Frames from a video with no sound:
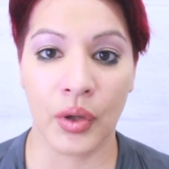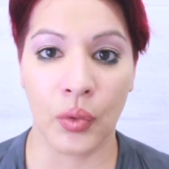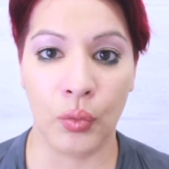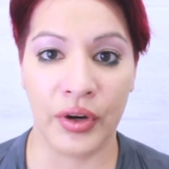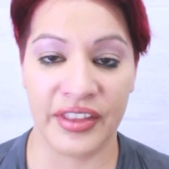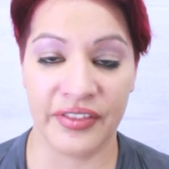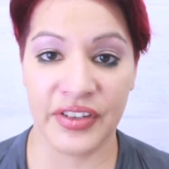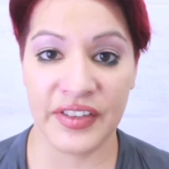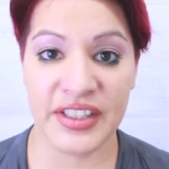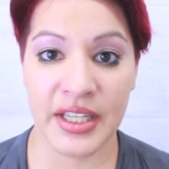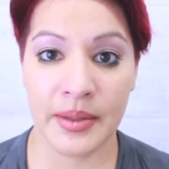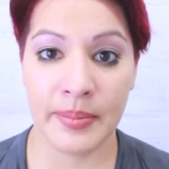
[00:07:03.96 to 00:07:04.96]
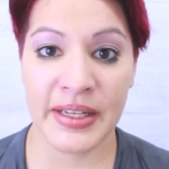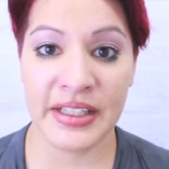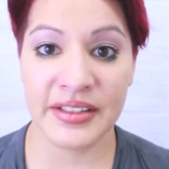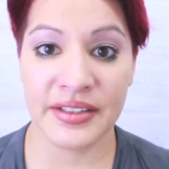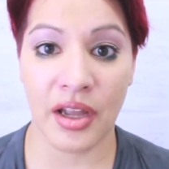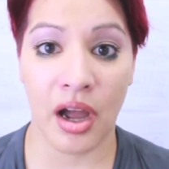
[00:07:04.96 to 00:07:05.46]
where the 15 minutes
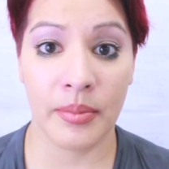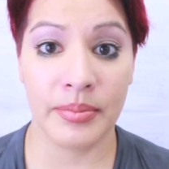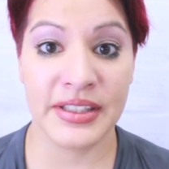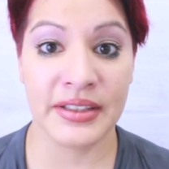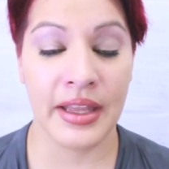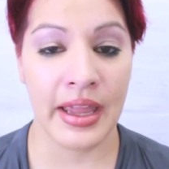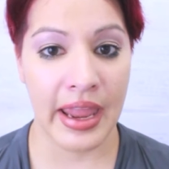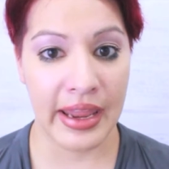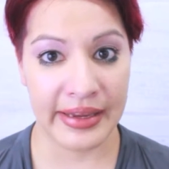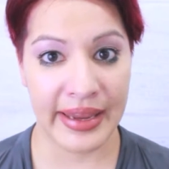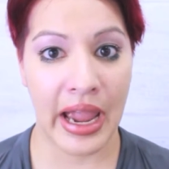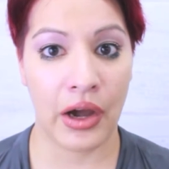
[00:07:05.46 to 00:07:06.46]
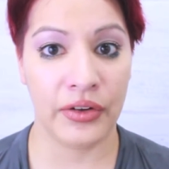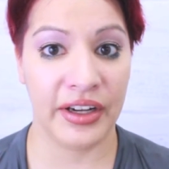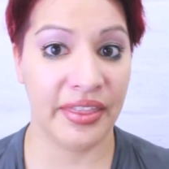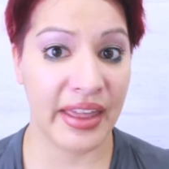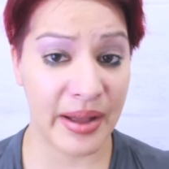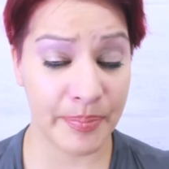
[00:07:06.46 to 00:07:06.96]
stopped and counted
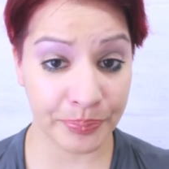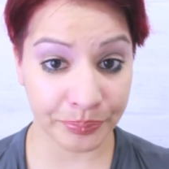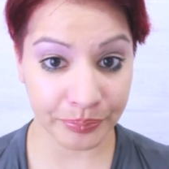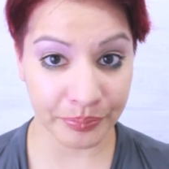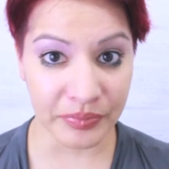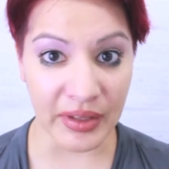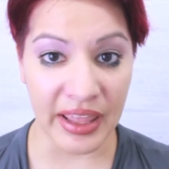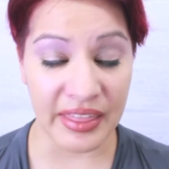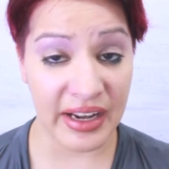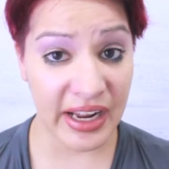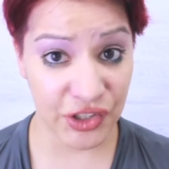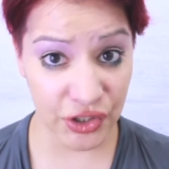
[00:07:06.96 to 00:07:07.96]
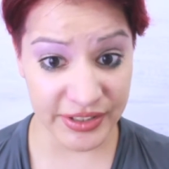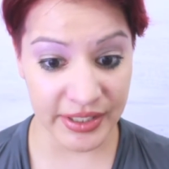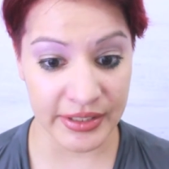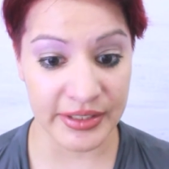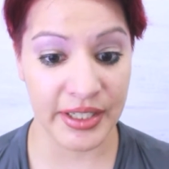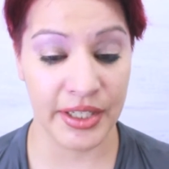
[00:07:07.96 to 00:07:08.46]
that. And then I just
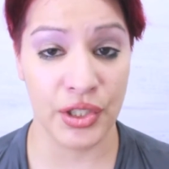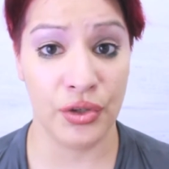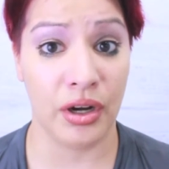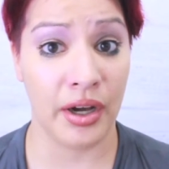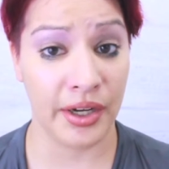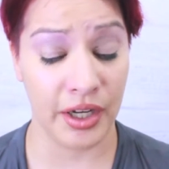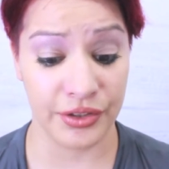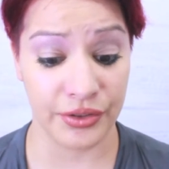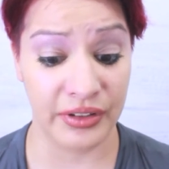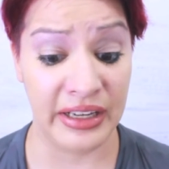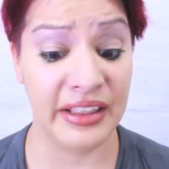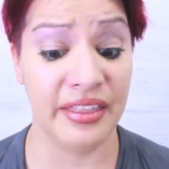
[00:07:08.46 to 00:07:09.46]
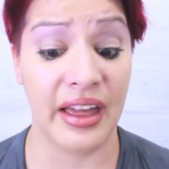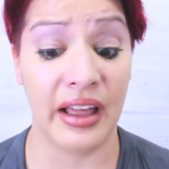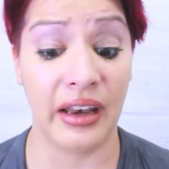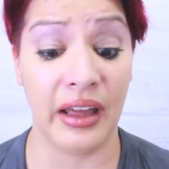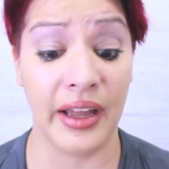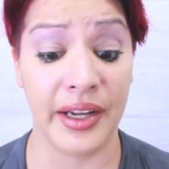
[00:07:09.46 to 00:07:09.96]
continued on underneath that
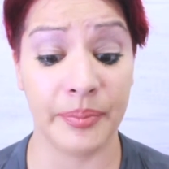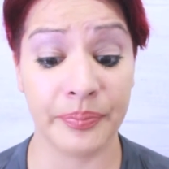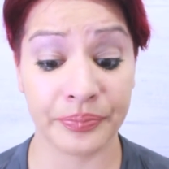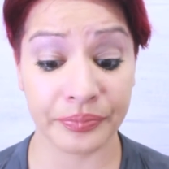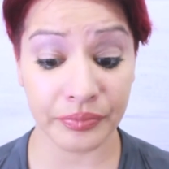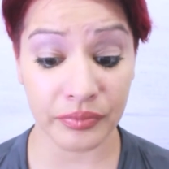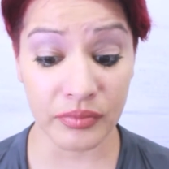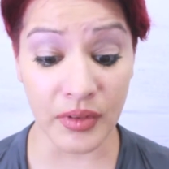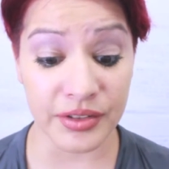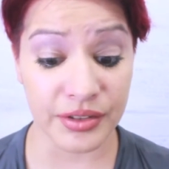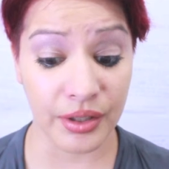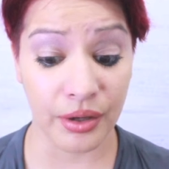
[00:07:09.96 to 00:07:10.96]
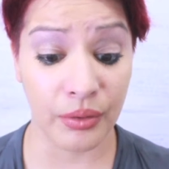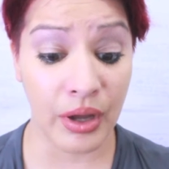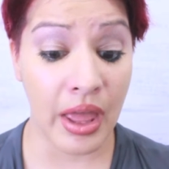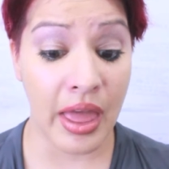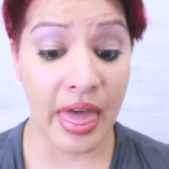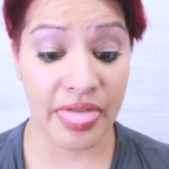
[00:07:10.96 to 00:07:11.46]
line. So
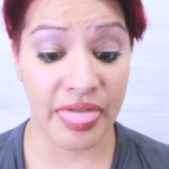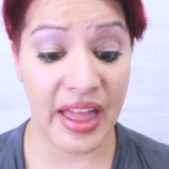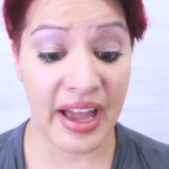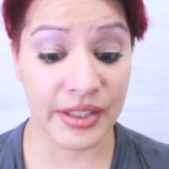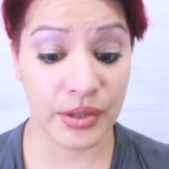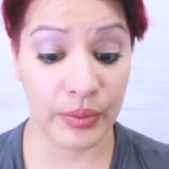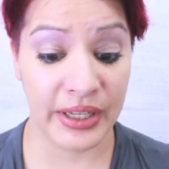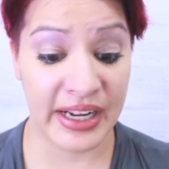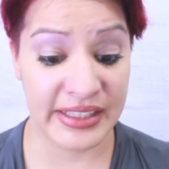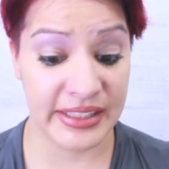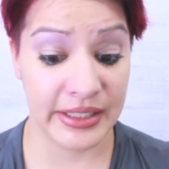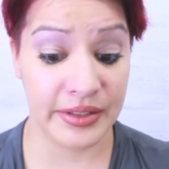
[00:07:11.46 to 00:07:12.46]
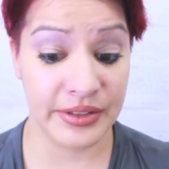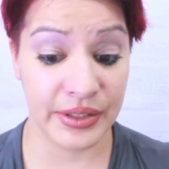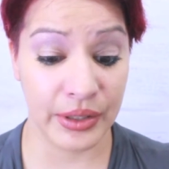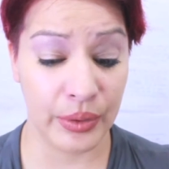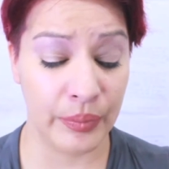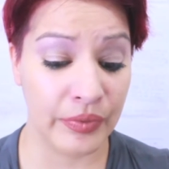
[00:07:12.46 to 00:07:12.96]
that's what I did.
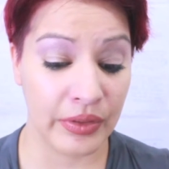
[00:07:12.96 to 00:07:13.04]
So,